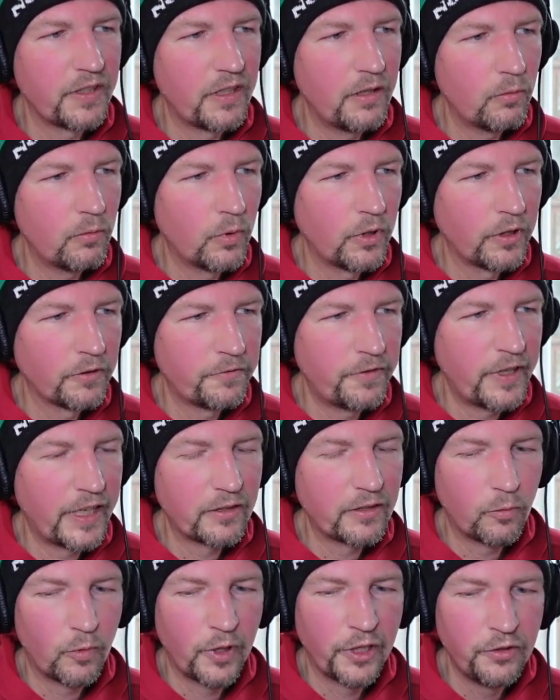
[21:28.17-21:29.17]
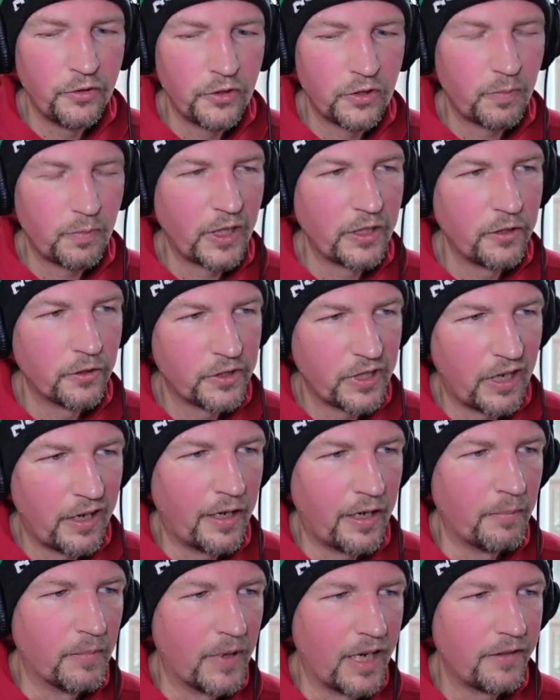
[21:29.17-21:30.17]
it will affect where you spend your time.